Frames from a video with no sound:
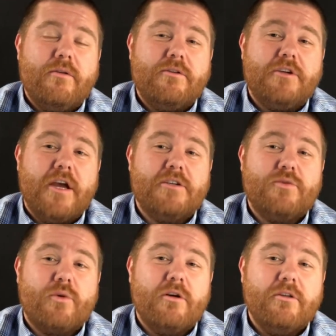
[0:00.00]
Change the
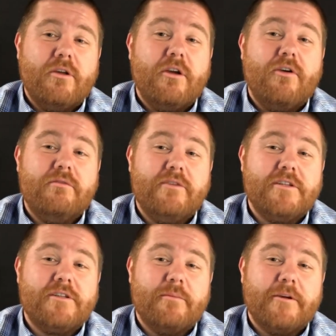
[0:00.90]
world. Go
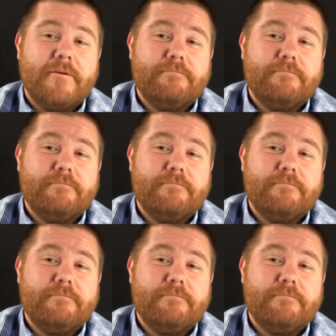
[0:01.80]
invent something.